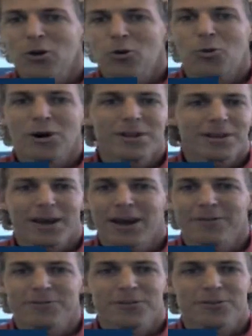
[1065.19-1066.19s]

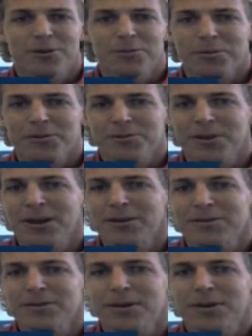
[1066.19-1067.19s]
1.5% to
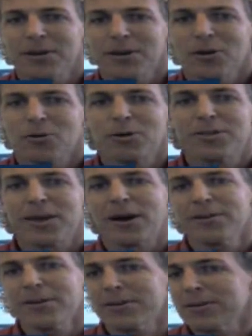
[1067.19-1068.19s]
2%
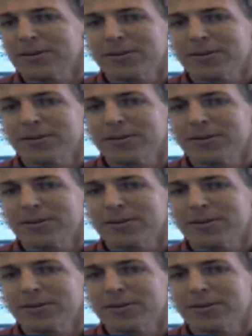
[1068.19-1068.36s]
without it.